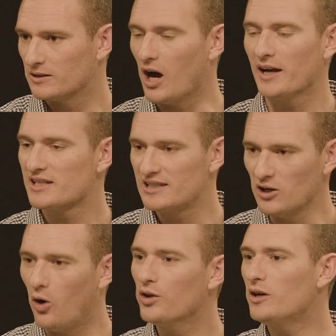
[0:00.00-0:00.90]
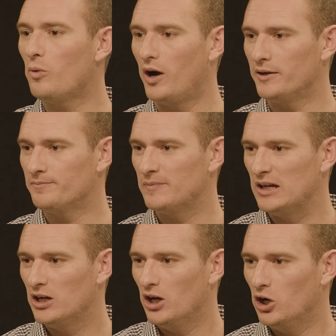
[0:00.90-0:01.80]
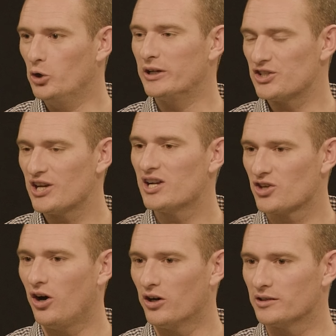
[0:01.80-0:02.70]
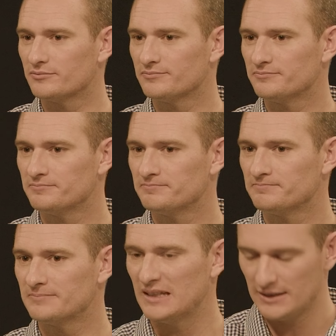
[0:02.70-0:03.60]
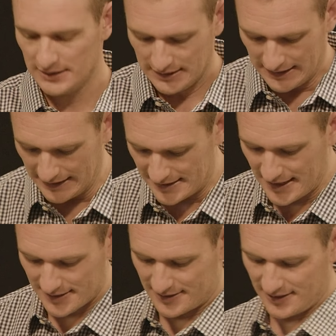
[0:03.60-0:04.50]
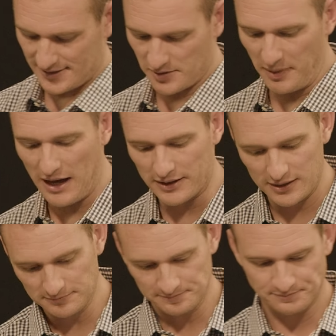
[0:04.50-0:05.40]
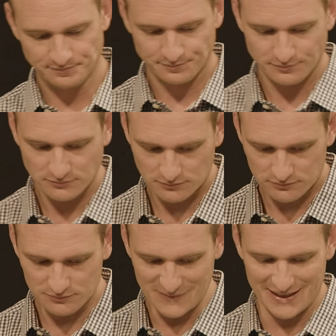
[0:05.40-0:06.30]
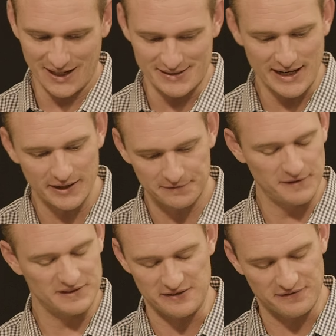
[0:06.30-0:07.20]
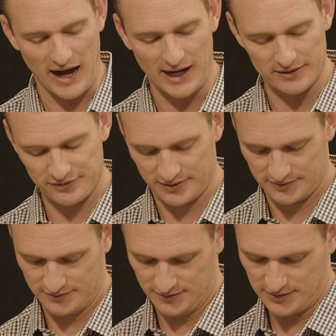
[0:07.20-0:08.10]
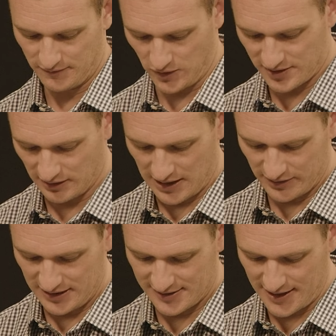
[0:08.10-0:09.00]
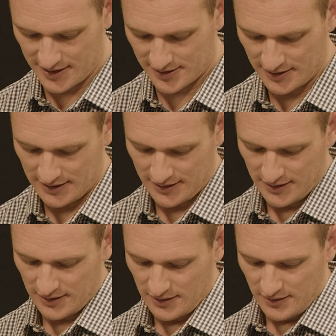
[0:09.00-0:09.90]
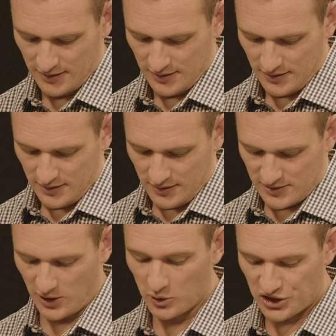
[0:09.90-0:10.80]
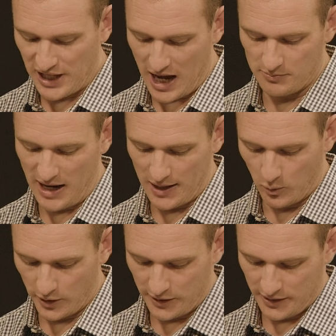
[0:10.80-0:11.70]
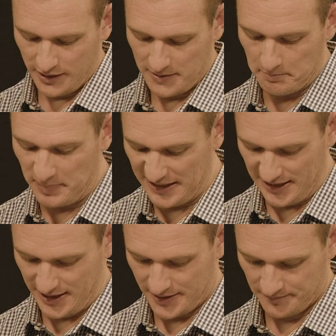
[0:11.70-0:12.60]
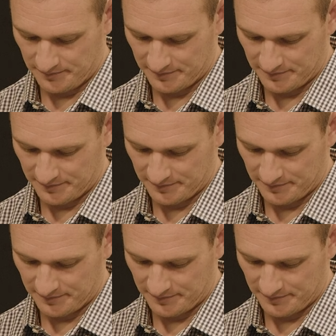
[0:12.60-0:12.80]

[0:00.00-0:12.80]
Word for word: God is the only one who can change a heart. And he says this about it in Isaiah 55, verse 11. He says, So shall my word be